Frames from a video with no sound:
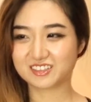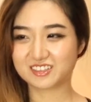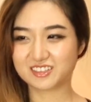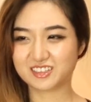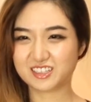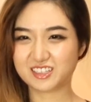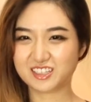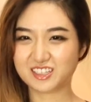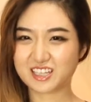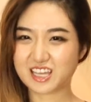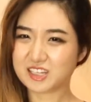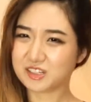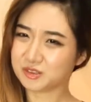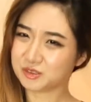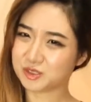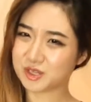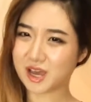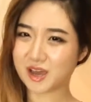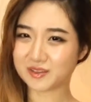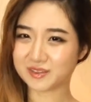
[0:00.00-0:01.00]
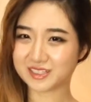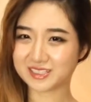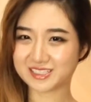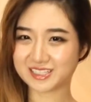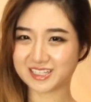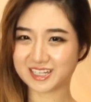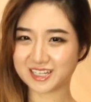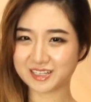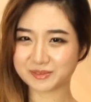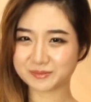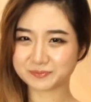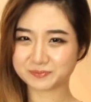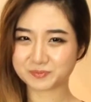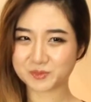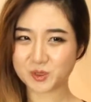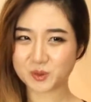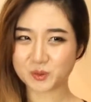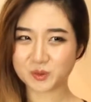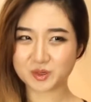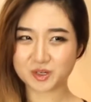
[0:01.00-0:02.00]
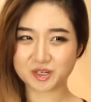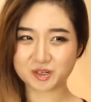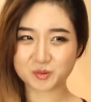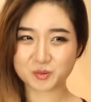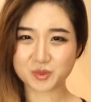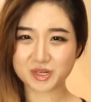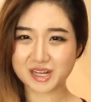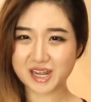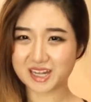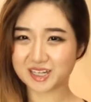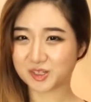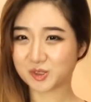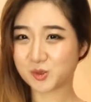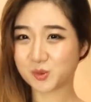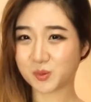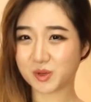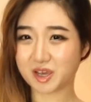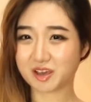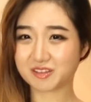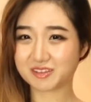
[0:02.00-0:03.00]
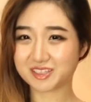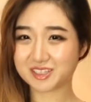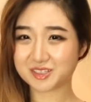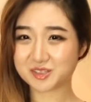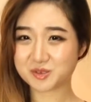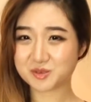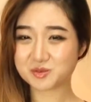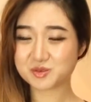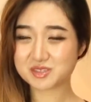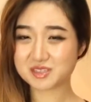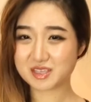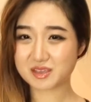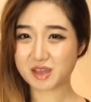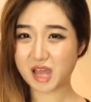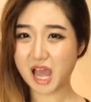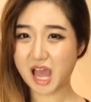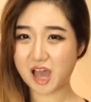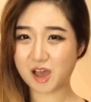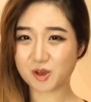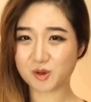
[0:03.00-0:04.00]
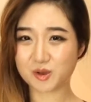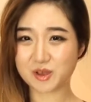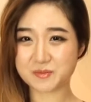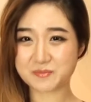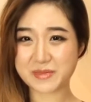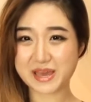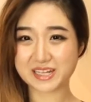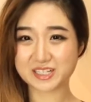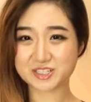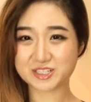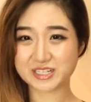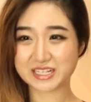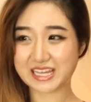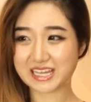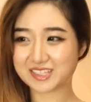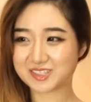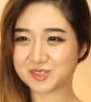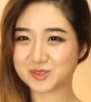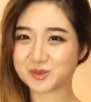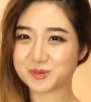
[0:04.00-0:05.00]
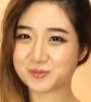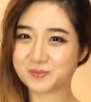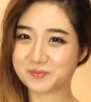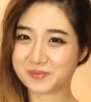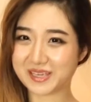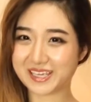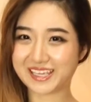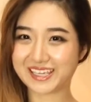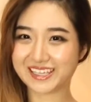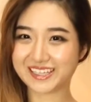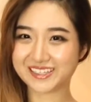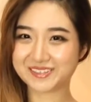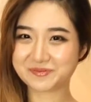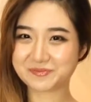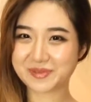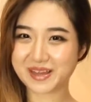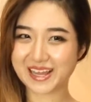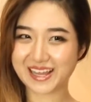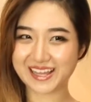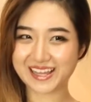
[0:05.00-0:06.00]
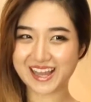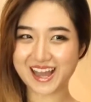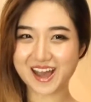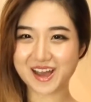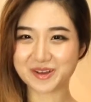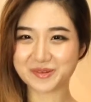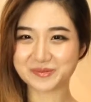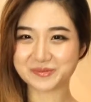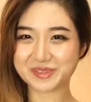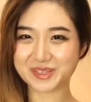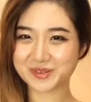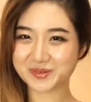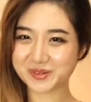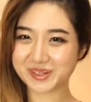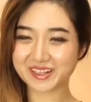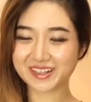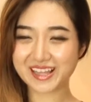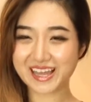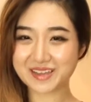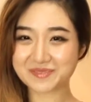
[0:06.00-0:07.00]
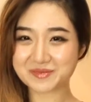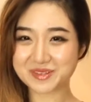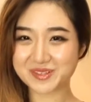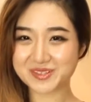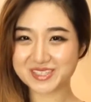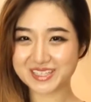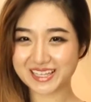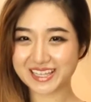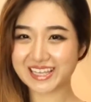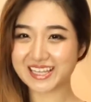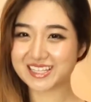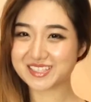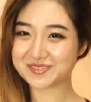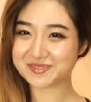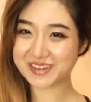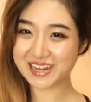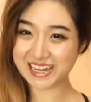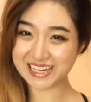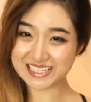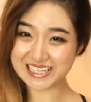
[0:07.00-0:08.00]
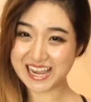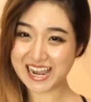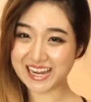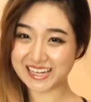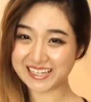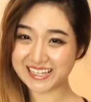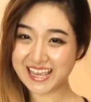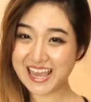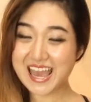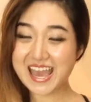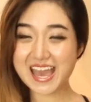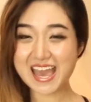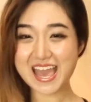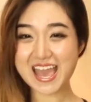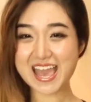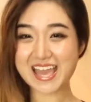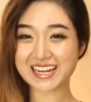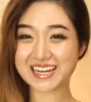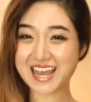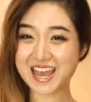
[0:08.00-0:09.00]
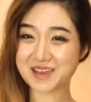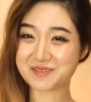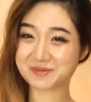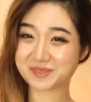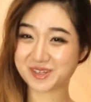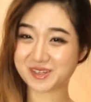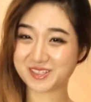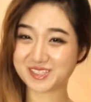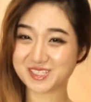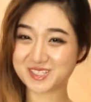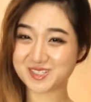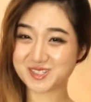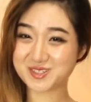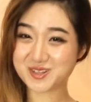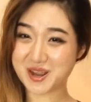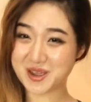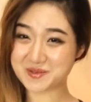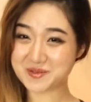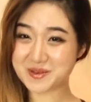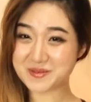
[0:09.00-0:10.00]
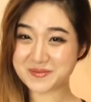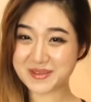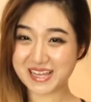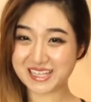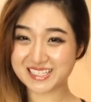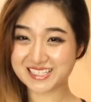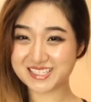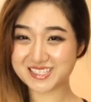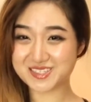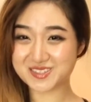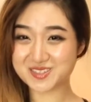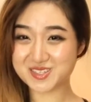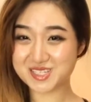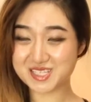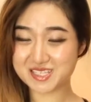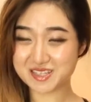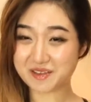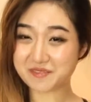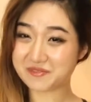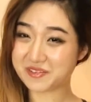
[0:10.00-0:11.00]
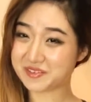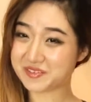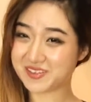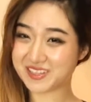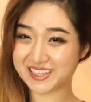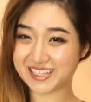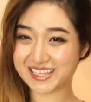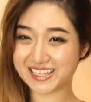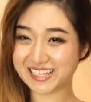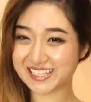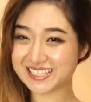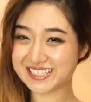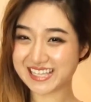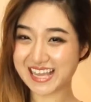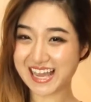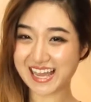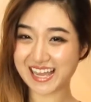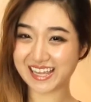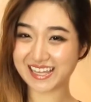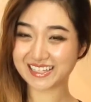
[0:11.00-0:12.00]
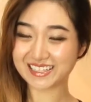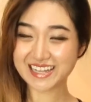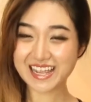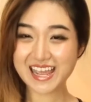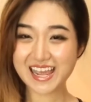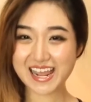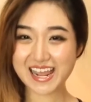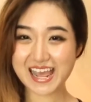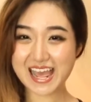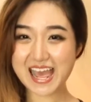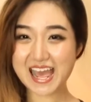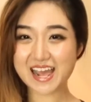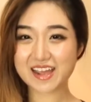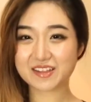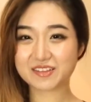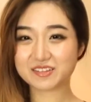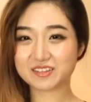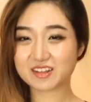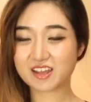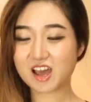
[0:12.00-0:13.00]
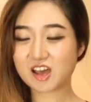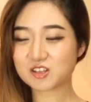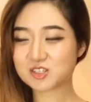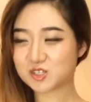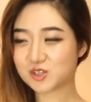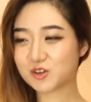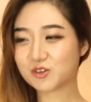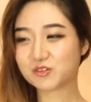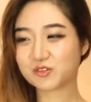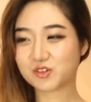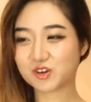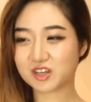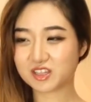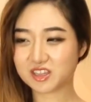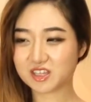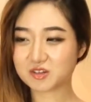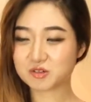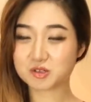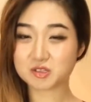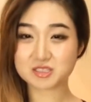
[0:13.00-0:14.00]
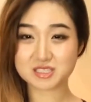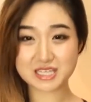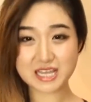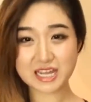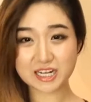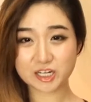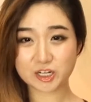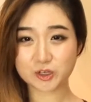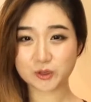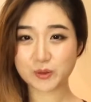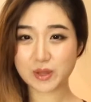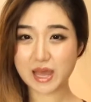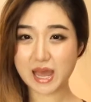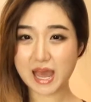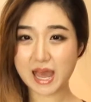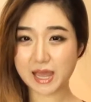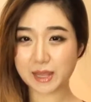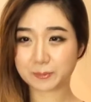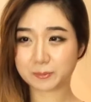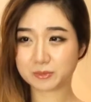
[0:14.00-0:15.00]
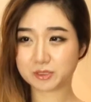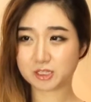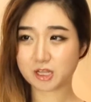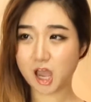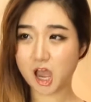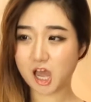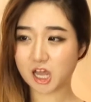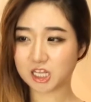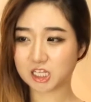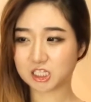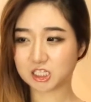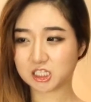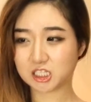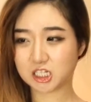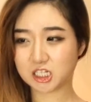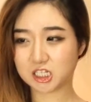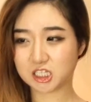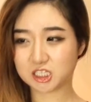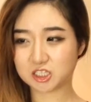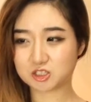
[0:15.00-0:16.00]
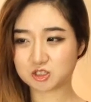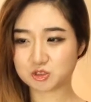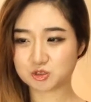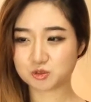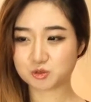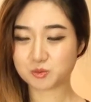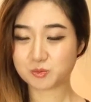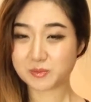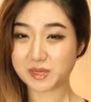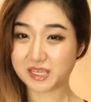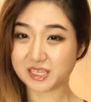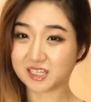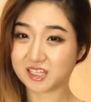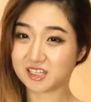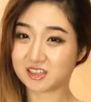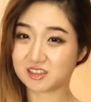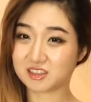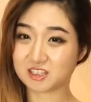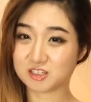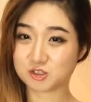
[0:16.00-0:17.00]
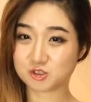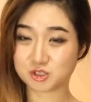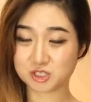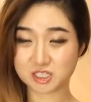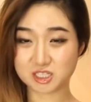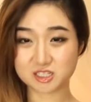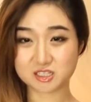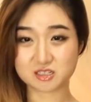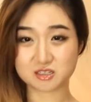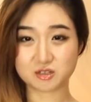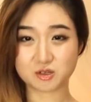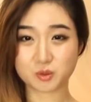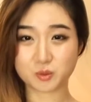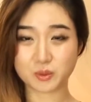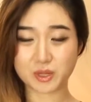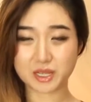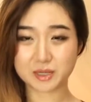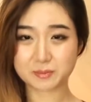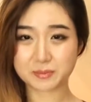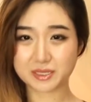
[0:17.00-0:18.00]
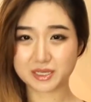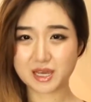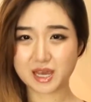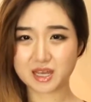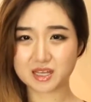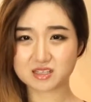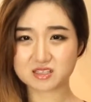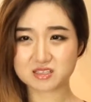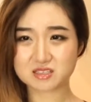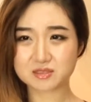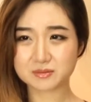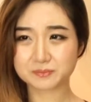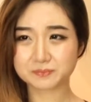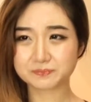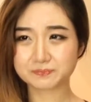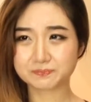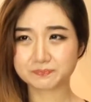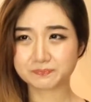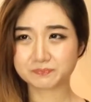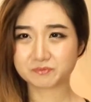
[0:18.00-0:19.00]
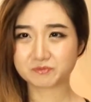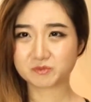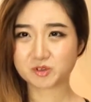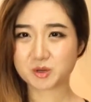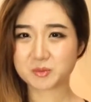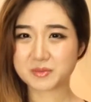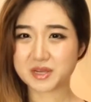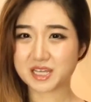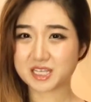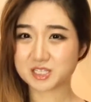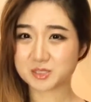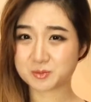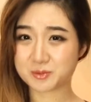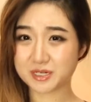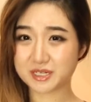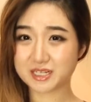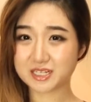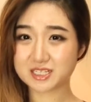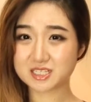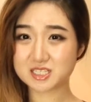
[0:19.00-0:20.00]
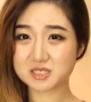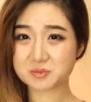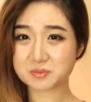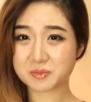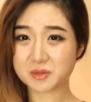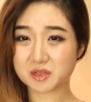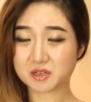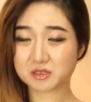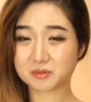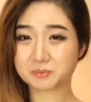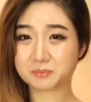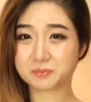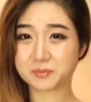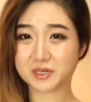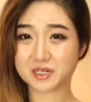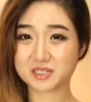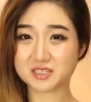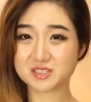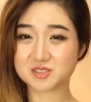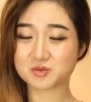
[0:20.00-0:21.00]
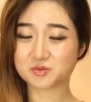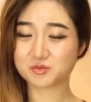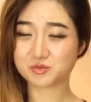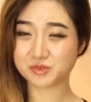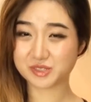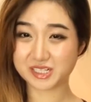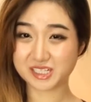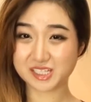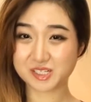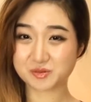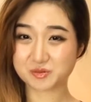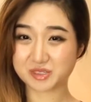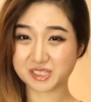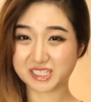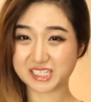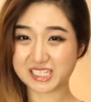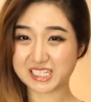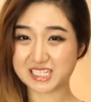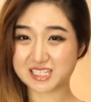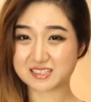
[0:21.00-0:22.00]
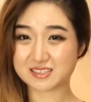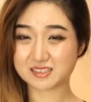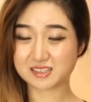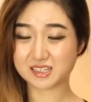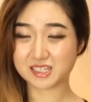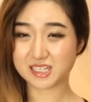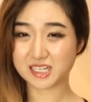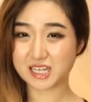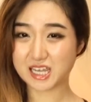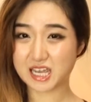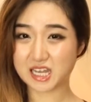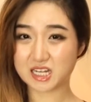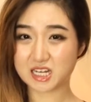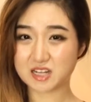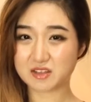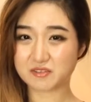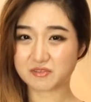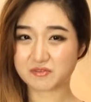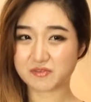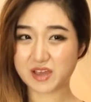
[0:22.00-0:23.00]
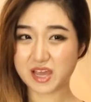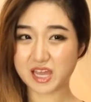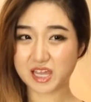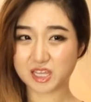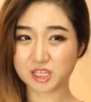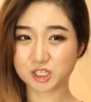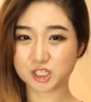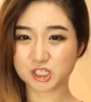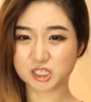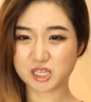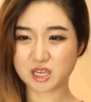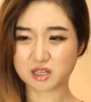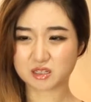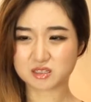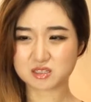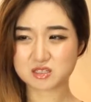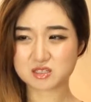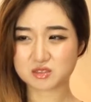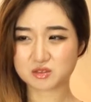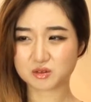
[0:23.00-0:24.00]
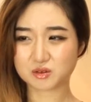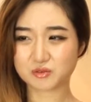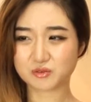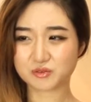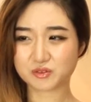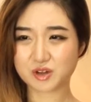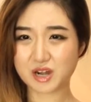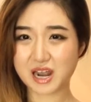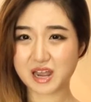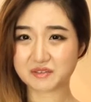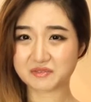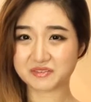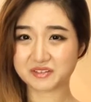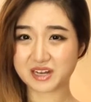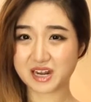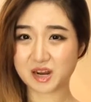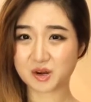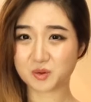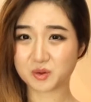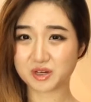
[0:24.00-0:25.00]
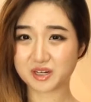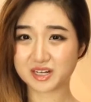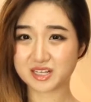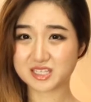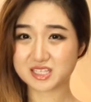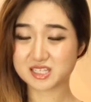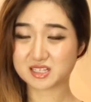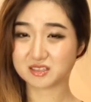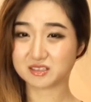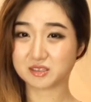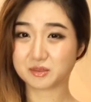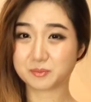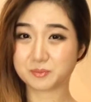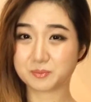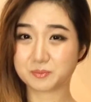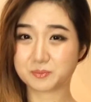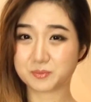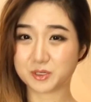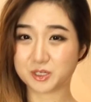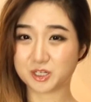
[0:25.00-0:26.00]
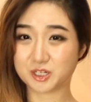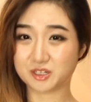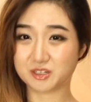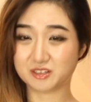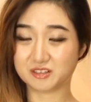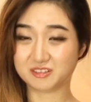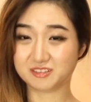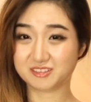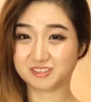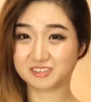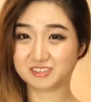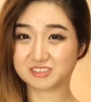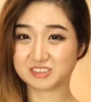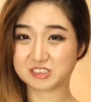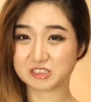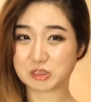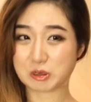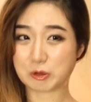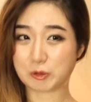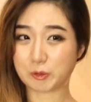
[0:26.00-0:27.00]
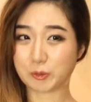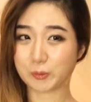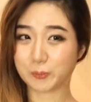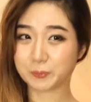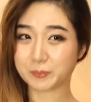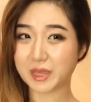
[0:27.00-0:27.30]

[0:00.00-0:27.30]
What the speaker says: I don't know how they did it or what kind of quail they used, how it managed to get so big, but the quail I'm using is very tiny, and I'm going to try my best to stuff everything inside. And also for the risotto, I'm not going to make it the traditional way because from my experience, milk burns really easily, and if I cook it on the stove for half an hour, it's gonna burn. So